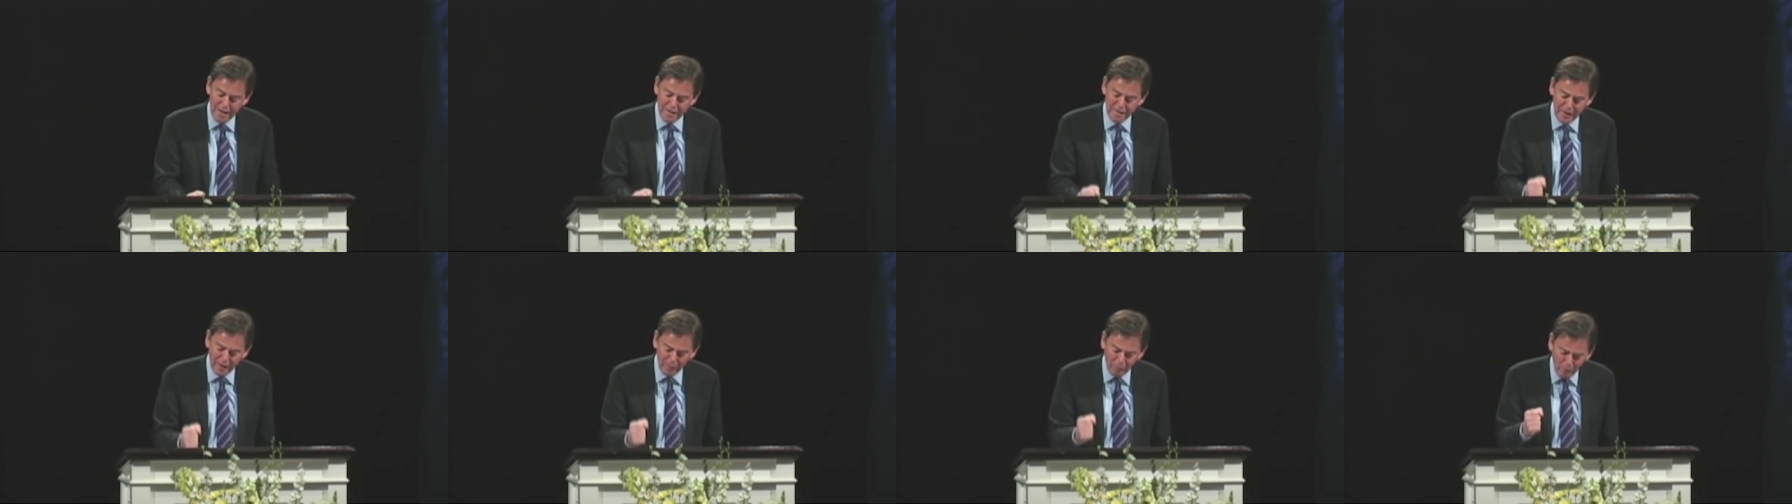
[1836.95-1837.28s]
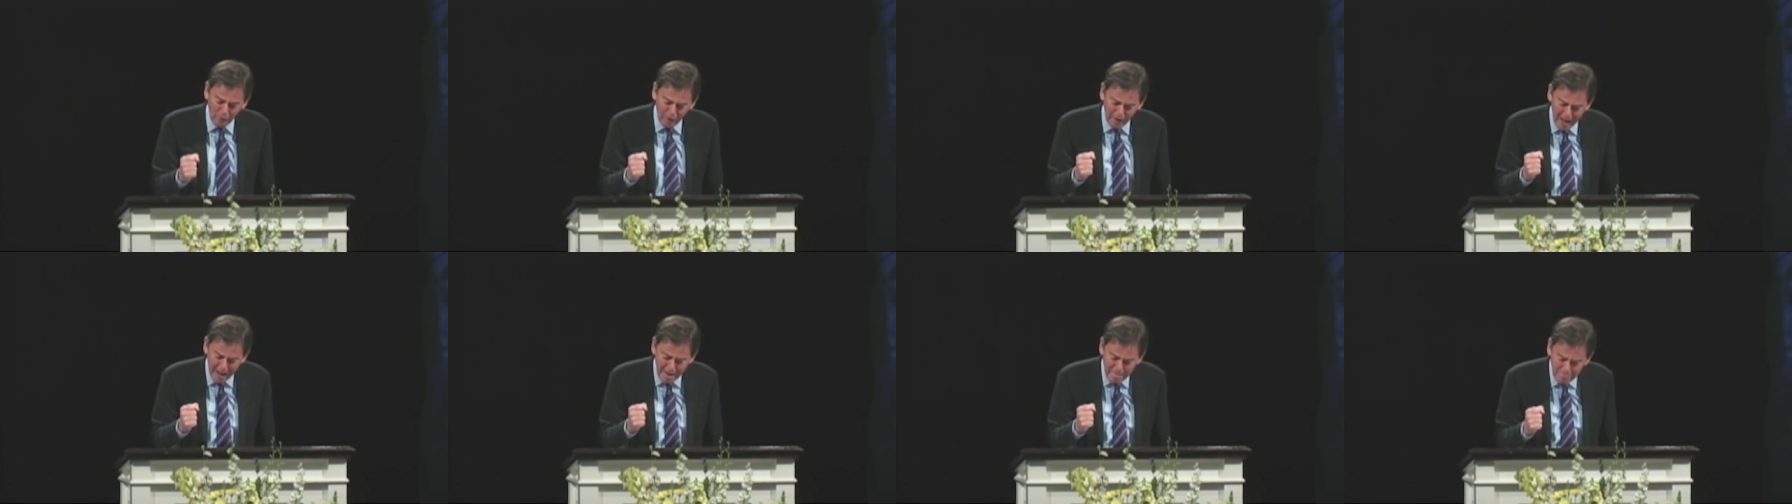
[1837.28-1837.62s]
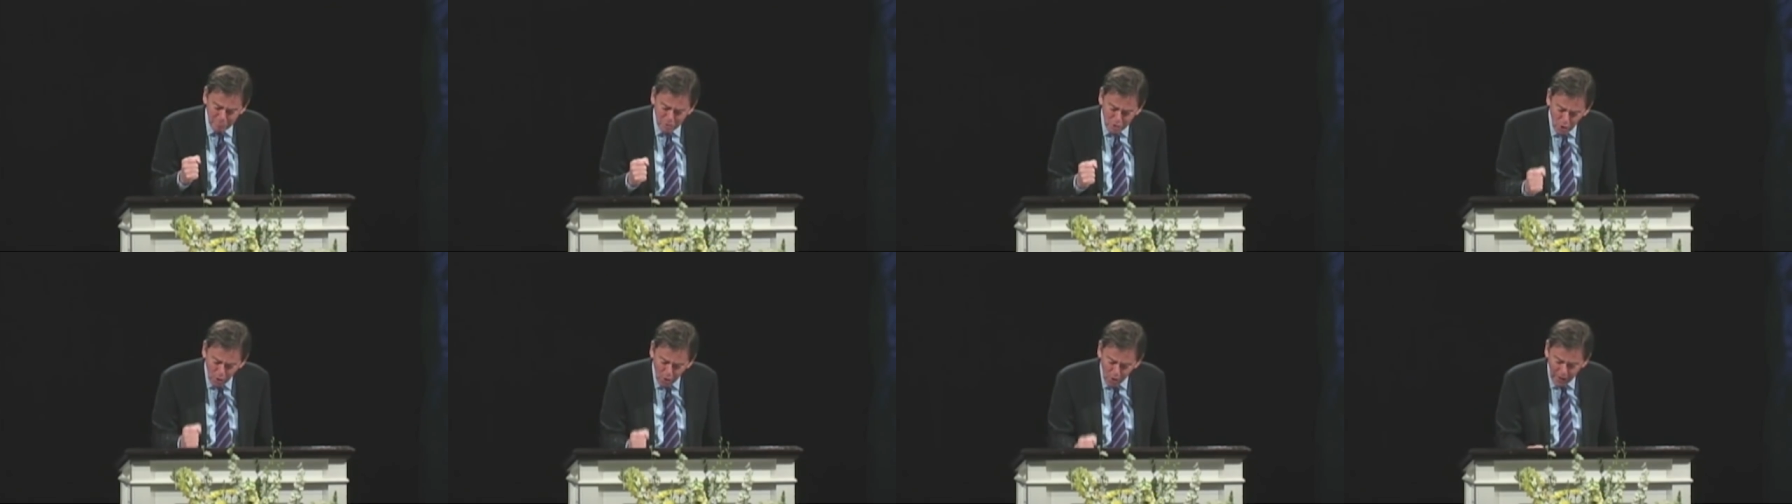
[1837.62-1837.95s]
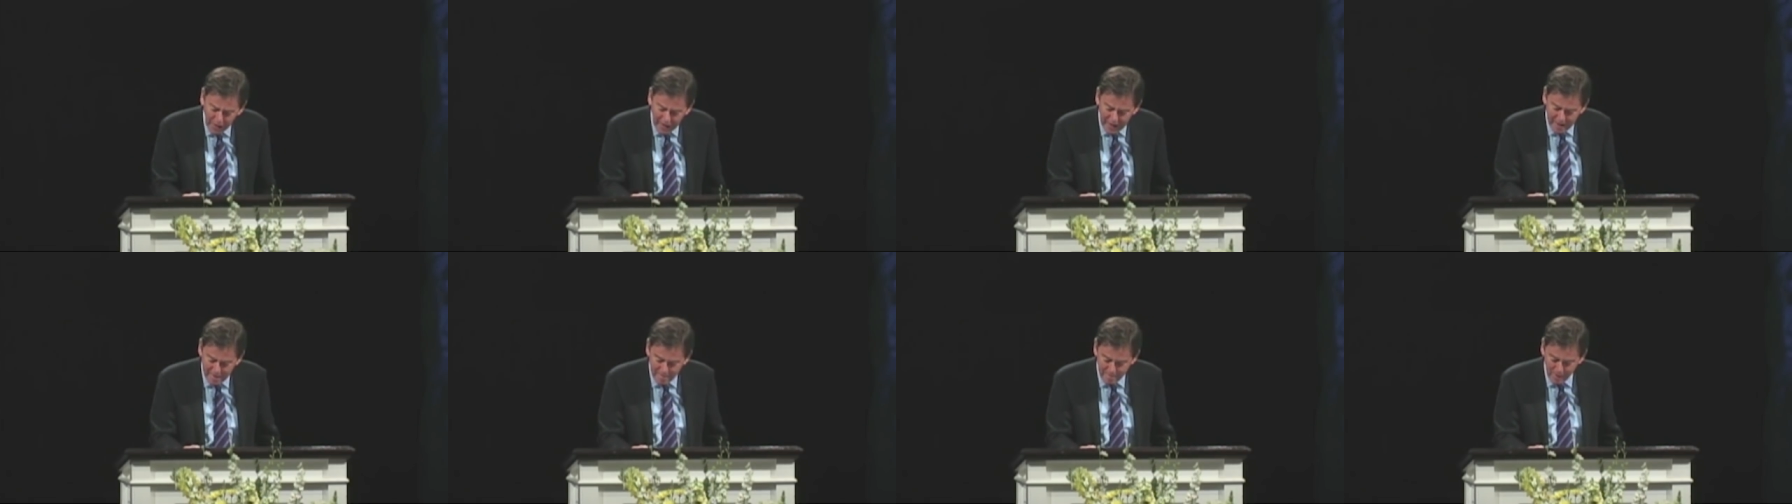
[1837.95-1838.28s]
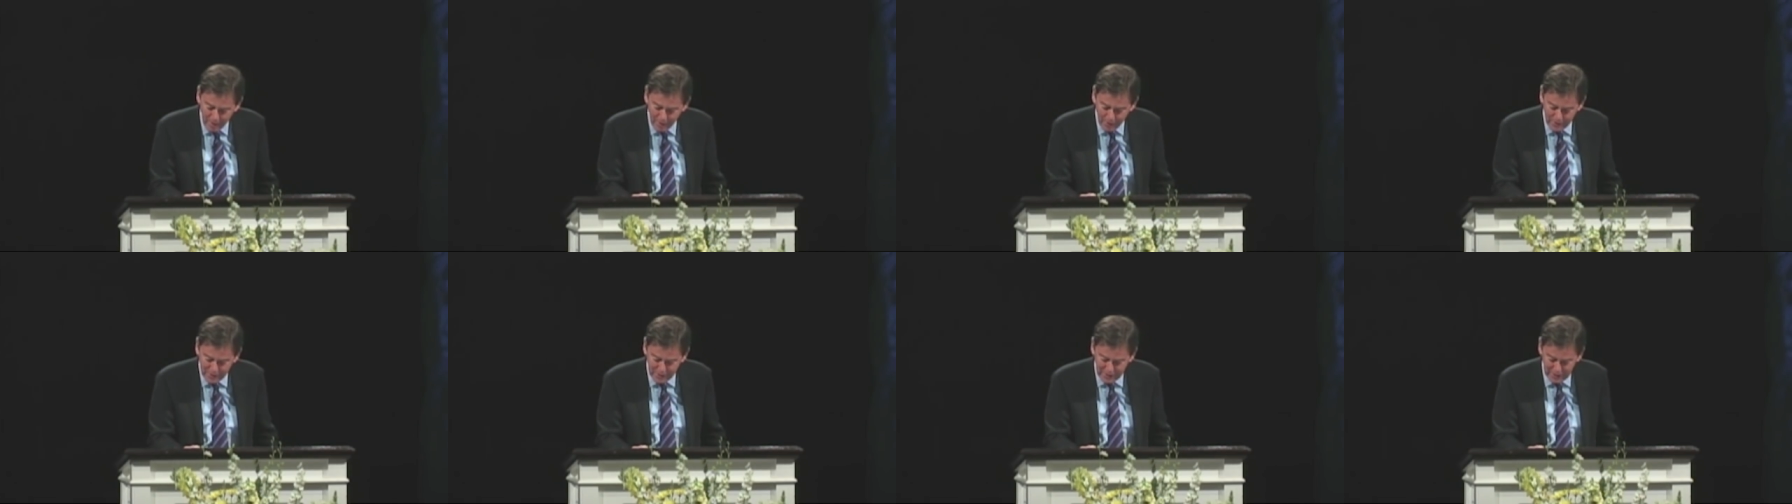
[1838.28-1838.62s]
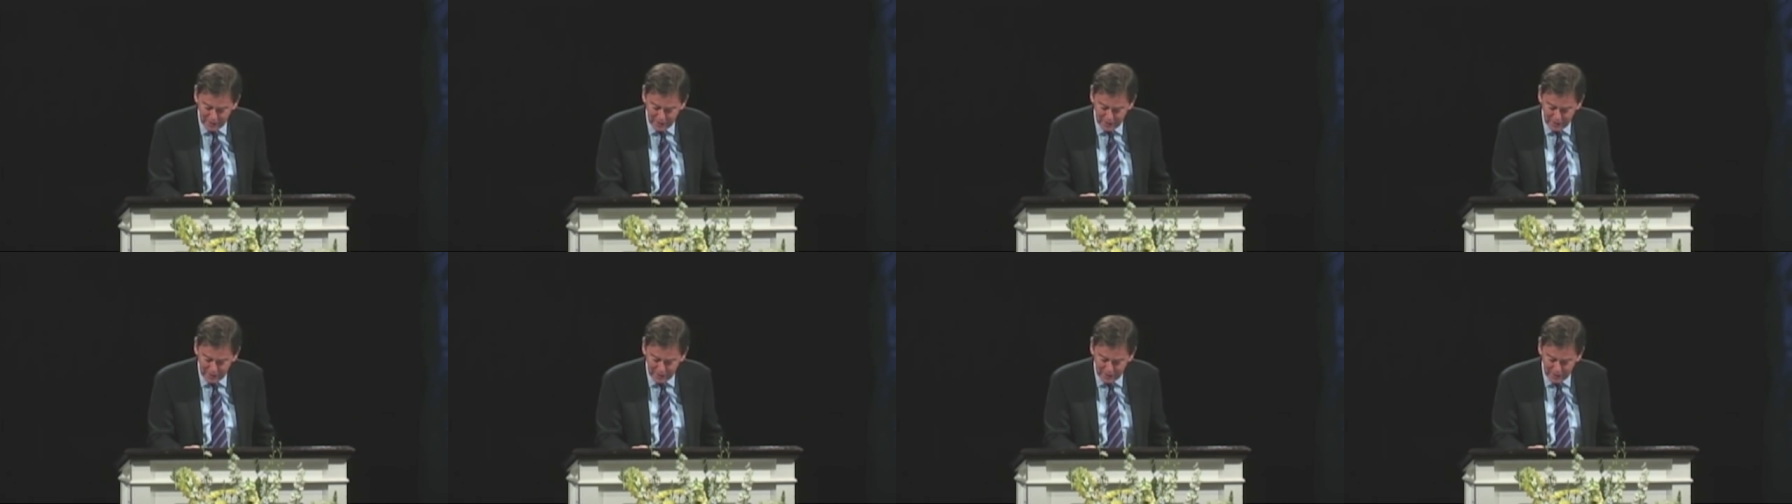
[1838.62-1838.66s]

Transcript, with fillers: that what I'm talking about